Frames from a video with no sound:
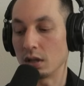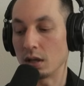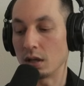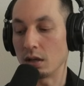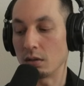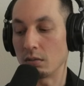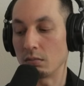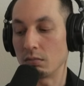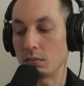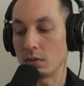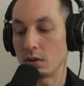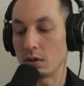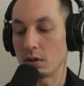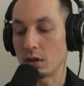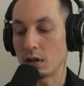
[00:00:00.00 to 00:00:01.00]

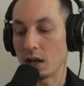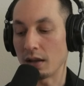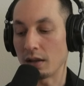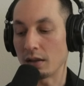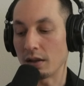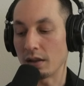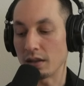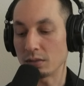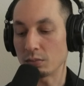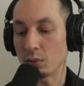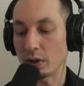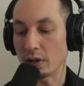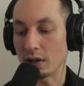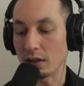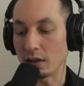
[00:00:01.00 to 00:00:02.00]
Um, at this
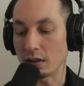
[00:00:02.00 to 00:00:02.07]
point,